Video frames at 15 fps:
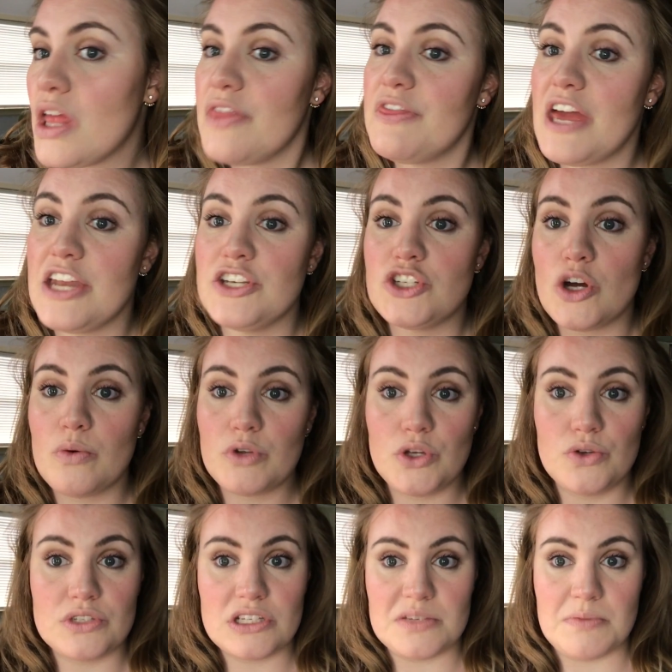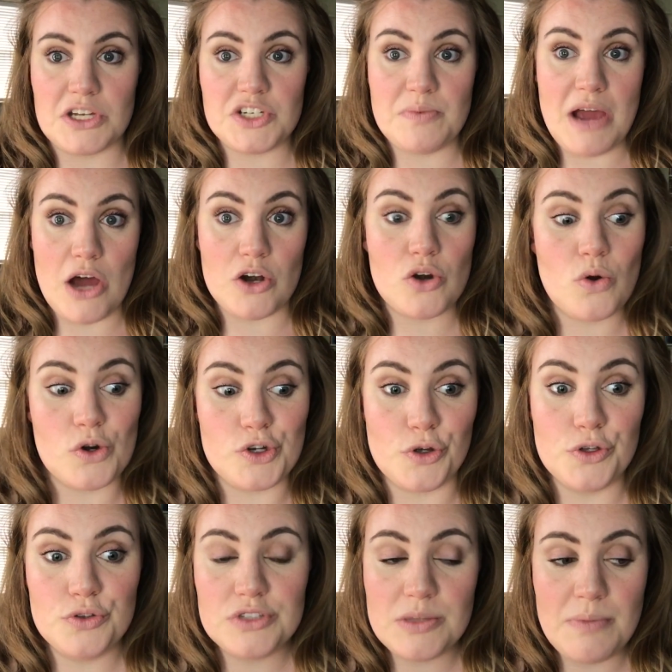then don't use as much powder or don't
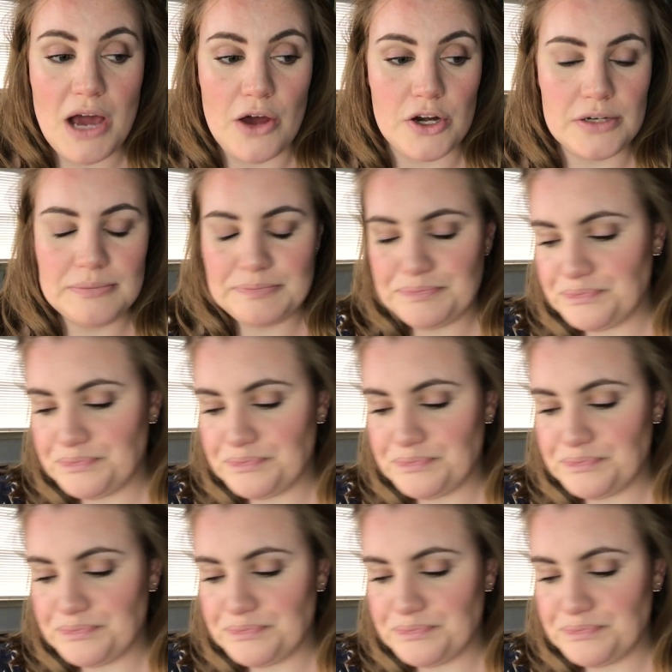use the powder.